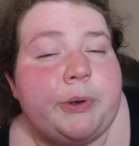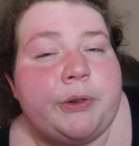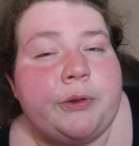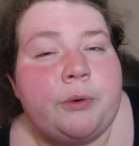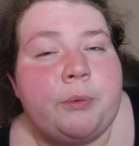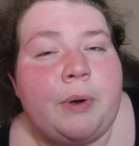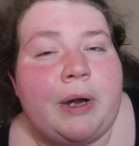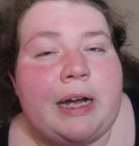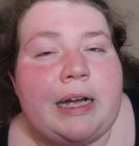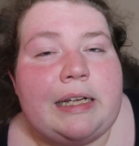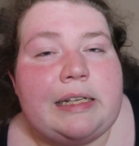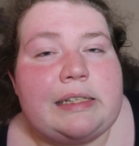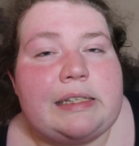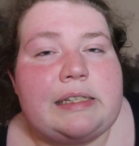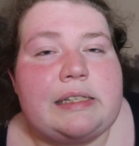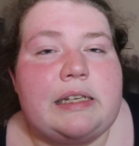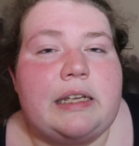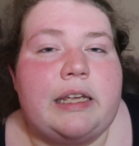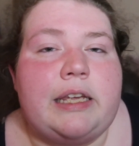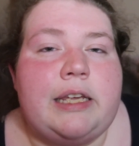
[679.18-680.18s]
But
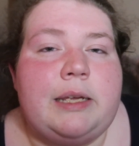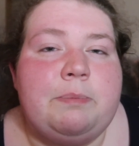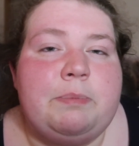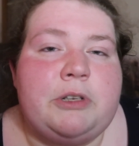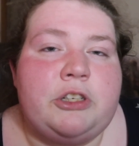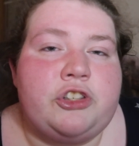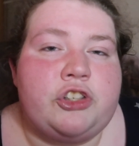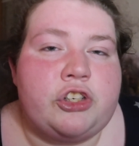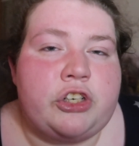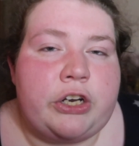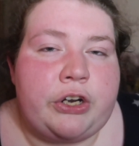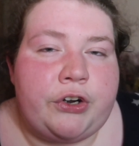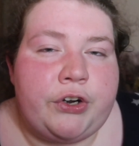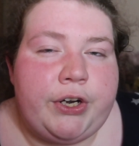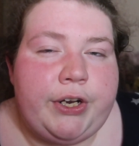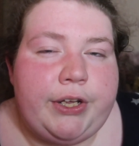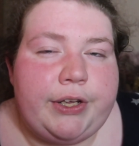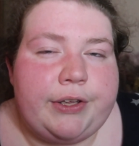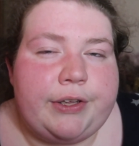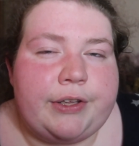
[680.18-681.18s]
otherwise, keep it
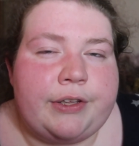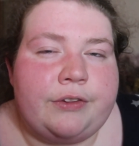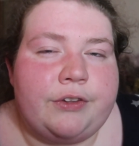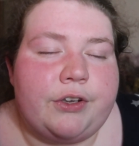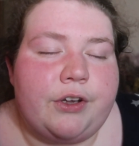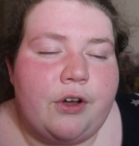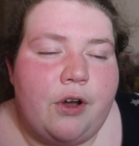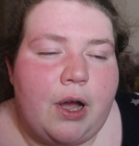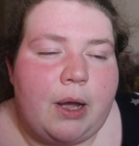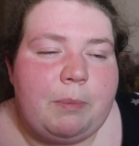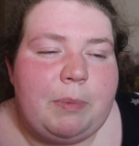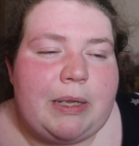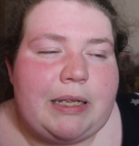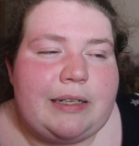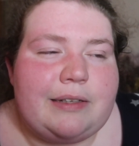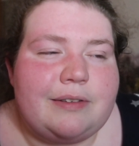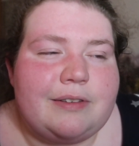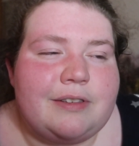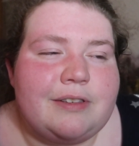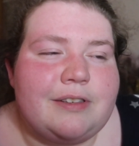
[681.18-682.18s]
generic in the
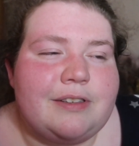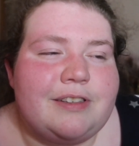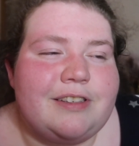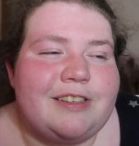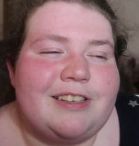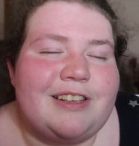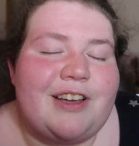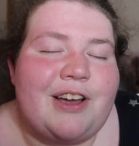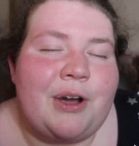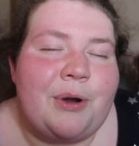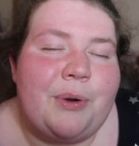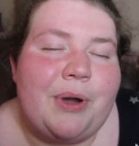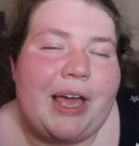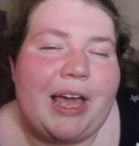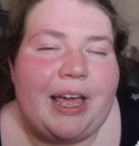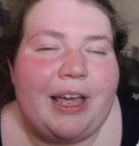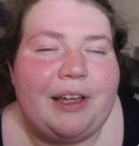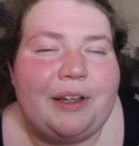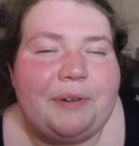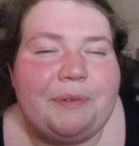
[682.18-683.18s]
comments.
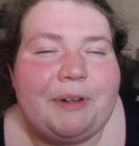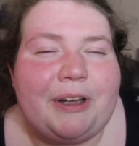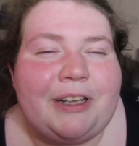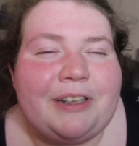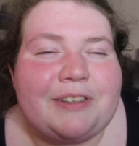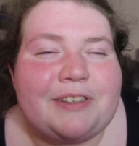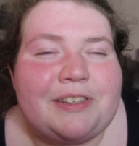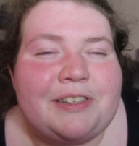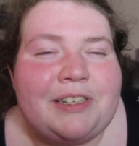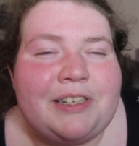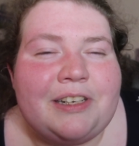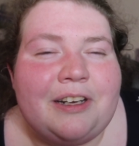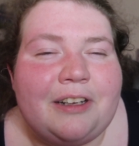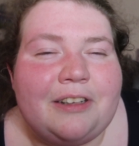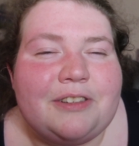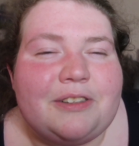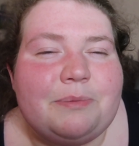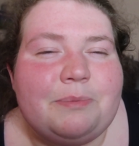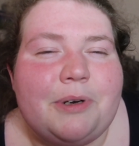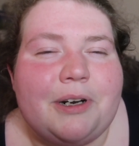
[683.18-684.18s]
Okay, I'll see
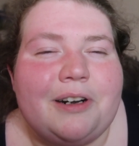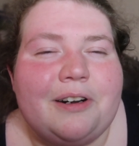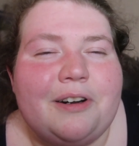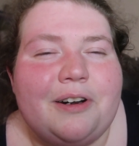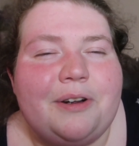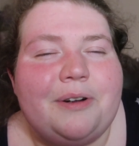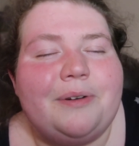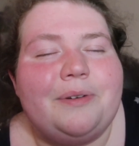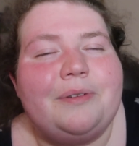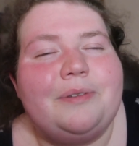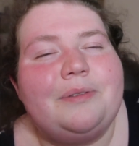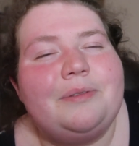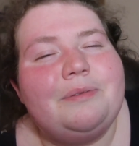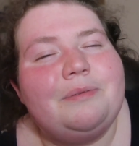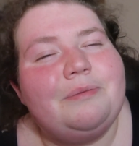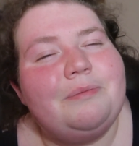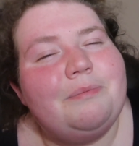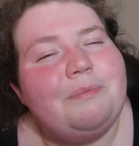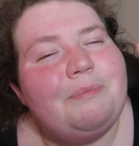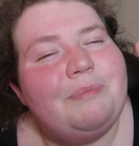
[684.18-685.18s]
y'all tomorrow.
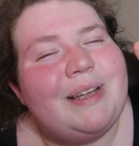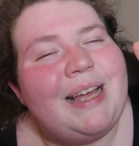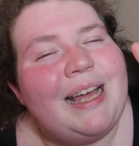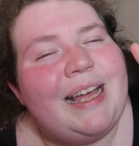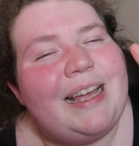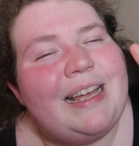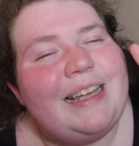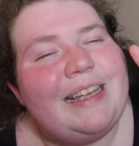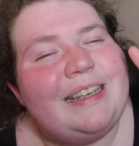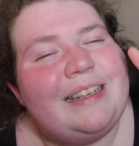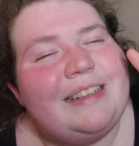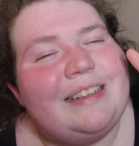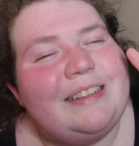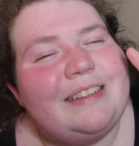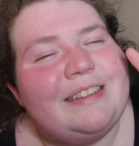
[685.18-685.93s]
Bye.